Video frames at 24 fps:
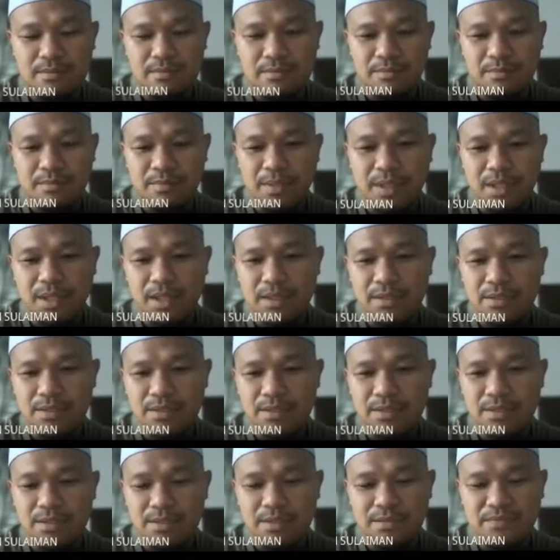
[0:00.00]

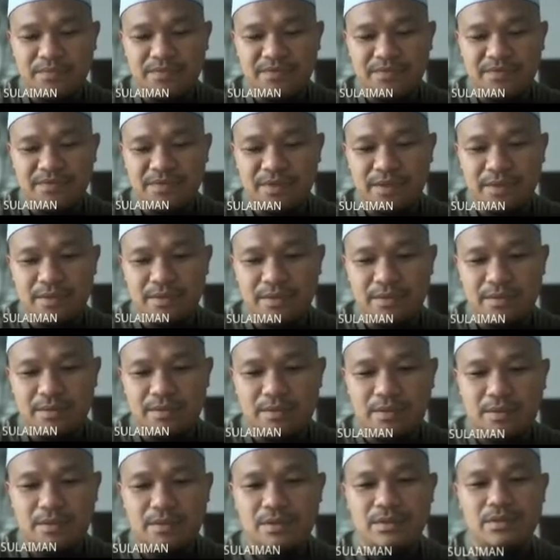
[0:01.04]
plus 15.
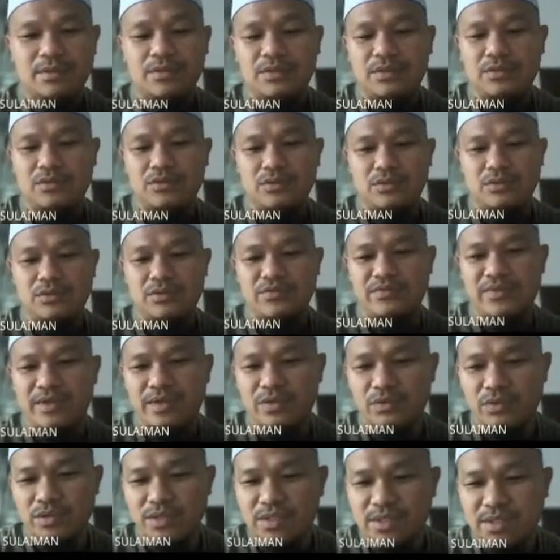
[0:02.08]
So the
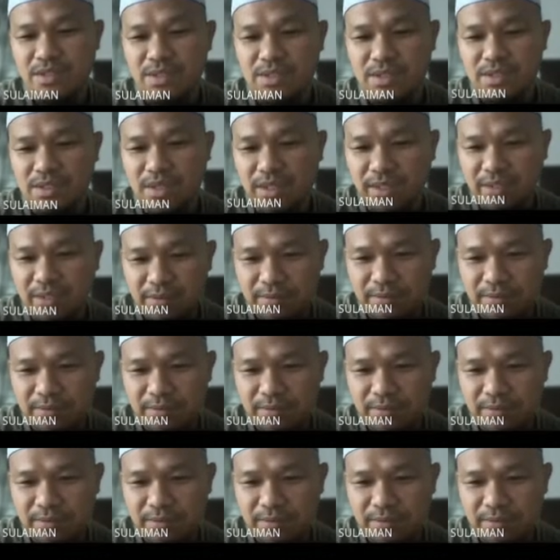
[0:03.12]
value is 69.